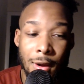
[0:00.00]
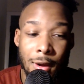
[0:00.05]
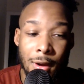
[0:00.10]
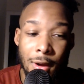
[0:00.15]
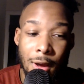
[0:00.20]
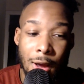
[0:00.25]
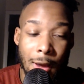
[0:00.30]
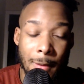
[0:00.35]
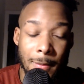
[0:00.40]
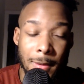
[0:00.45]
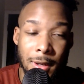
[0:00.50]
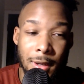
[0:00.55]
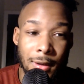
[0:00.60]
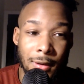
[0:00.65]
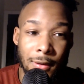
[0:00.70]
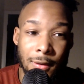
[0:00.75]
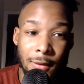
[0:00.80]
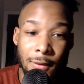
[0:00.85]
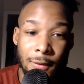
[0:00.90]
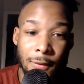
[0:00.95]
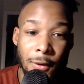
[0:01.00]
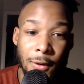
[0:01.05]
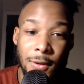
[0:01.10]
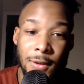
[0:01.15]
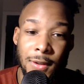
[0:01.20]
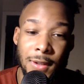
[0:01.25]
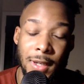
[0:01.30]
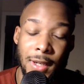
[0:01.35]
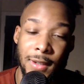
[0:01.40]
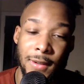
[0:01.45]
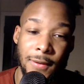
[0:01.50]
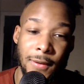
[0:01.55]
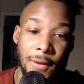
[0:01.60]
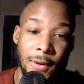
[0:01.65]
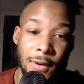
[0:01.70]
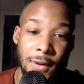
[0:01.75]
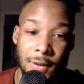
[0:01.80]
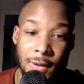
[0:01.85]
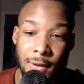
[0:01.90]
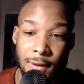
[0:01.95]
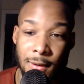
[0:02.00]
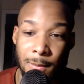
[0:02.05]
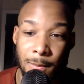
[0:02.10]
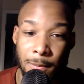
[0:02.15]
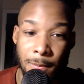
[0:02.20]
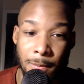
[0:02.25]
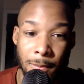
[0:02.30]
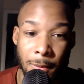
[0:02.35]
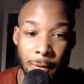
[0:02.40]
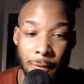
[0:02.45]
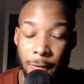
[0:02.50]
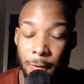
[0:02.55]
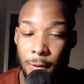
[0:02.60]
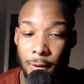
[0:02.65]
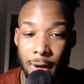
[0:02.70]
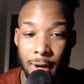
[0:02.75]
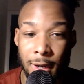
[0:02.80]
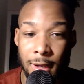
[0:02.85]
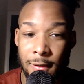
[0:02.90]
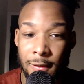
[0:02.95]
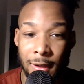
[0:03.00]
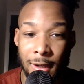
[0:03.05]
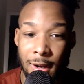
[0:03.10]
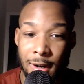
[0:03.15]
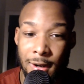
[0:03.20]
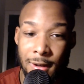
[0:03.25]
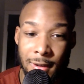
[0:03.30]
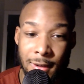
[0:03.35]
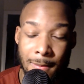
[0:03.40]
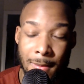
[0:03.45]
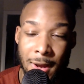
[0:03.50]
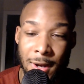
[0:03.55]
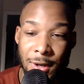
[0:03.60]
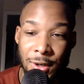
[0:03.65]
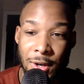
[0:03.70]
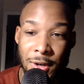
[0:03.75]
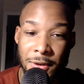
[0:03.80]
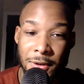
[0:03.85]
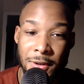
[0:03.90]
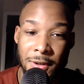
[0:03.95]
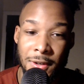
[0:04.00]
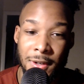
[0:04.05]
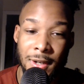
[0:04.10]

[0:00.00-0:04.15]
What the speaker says: I mean, first things first, before I even get into Manchester City,